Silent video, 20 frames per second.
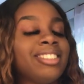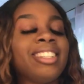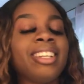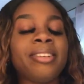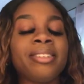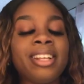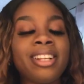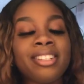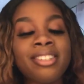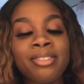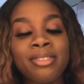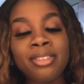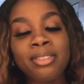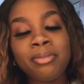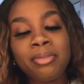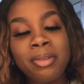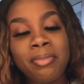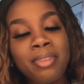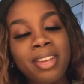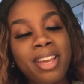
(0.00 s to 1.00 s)
Damn, that just
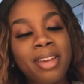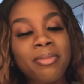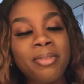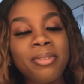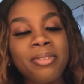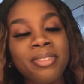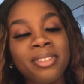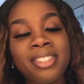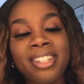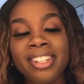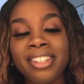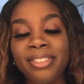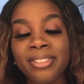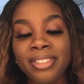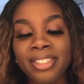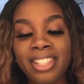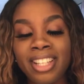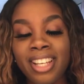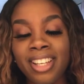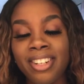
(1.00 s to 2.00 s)
really made me happy. What was I
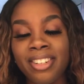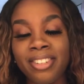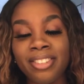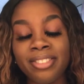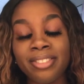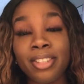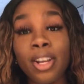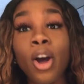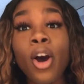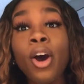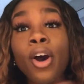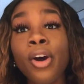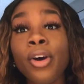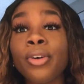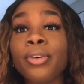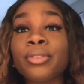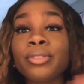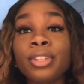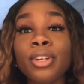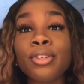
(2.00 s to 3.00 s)
gonna say though?
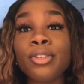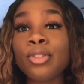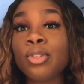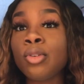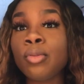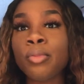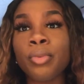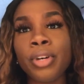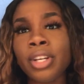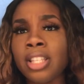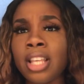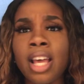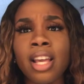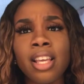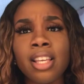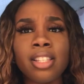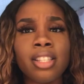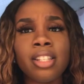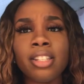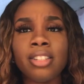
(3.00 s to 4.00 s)
Oh, those two boys, I
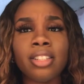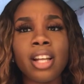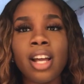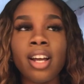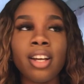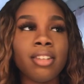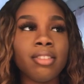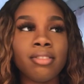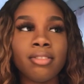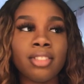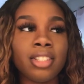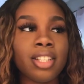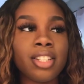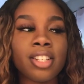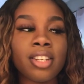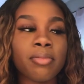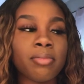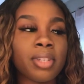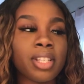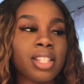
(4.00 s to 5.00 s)
guess they're not
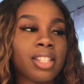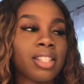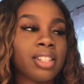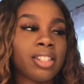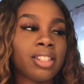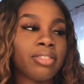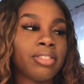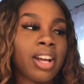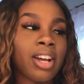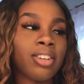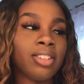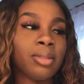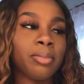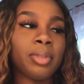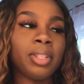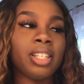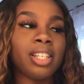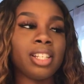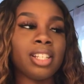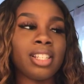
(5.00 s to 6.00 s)
DJ Mustard and Roddy
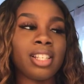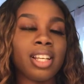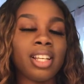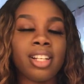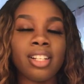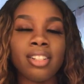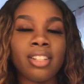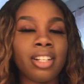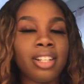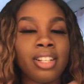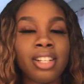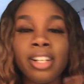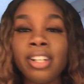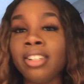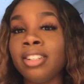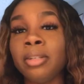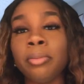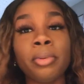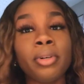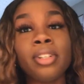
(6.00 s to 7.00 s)
because they
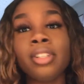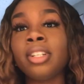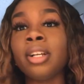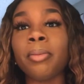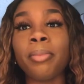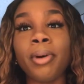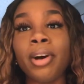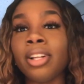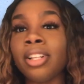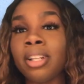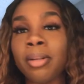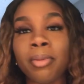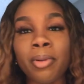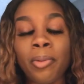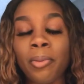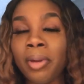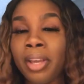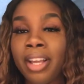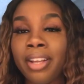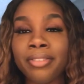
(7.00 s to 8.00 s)
clearly pulled up on them
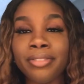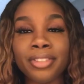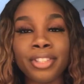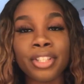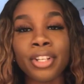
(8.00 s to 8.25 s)
and wait.